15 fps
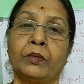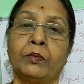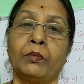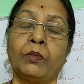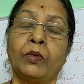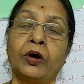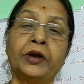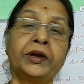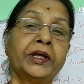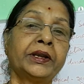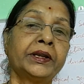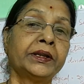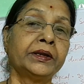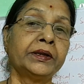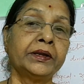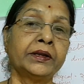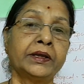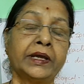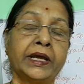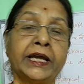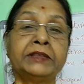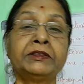Modern
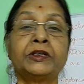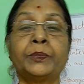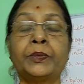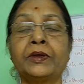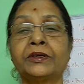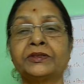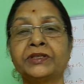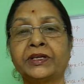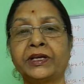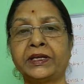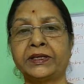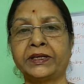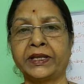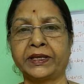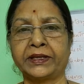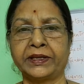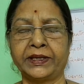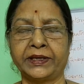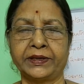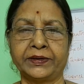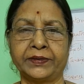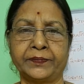anthropological
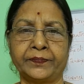technique.